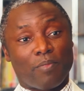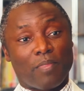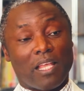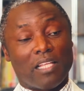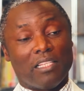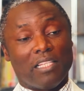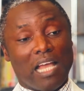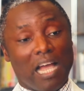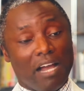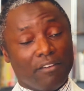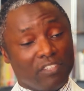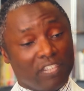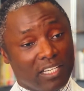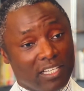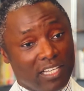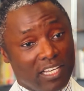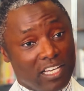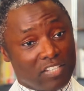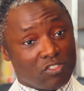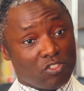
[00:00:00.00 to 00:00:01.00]
The
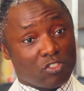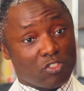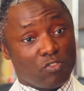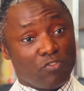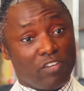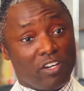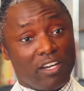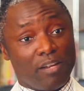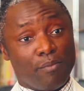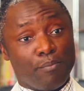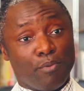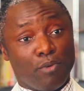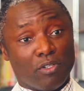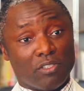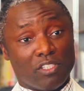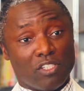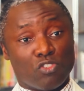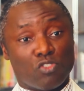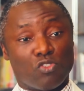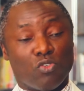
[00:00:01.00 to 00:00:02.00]
aftercare is also very
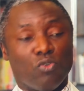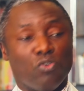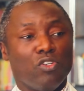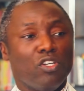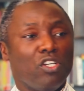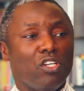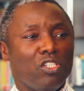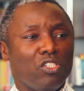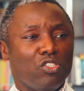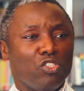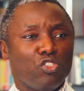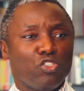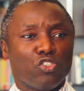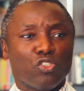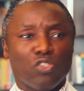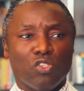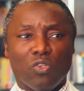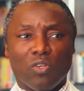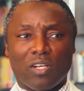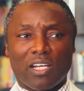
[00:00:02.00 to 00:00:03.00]
important, so you
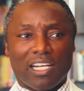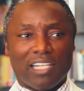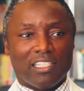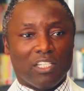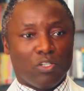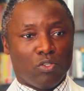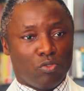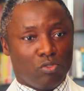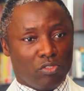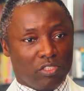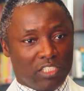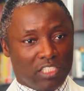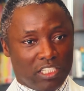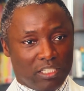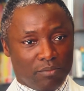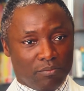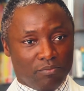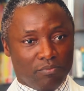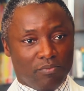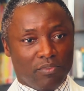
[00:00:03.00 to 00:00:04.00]
should look at the whole
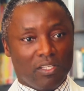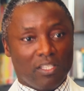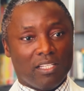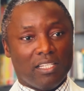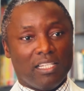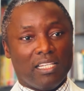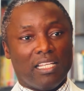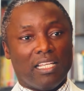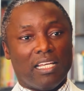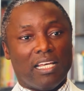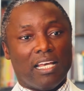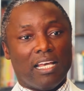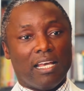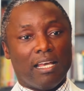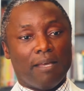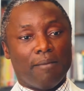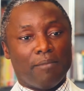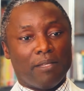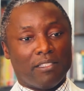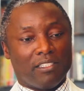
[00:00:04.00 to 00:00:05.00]
team,
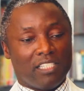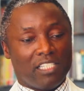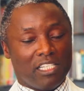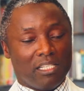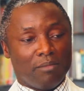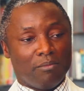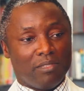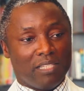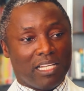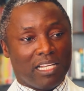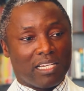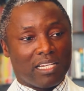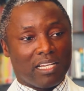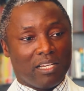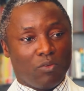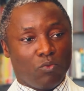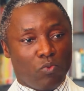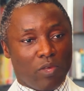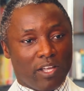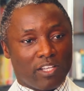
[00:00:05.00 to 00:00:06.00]
a team that
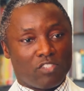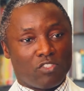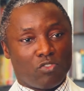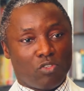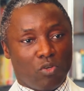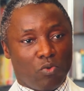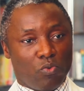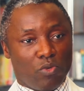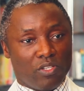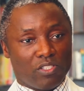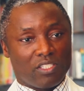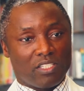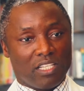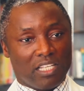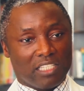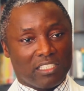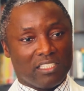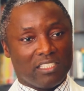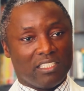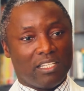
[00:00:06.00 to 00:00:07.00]
can work towards
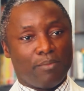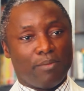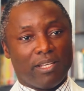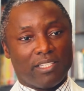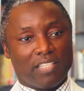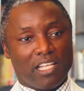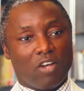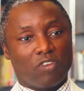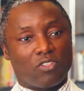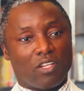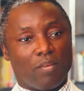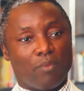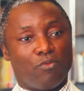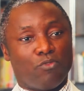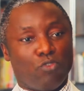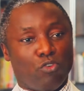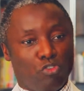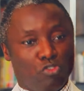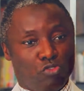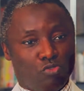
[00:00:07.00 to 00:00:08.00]
getting the best outcome
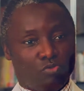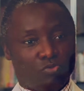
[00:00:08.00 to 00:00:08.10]
for you.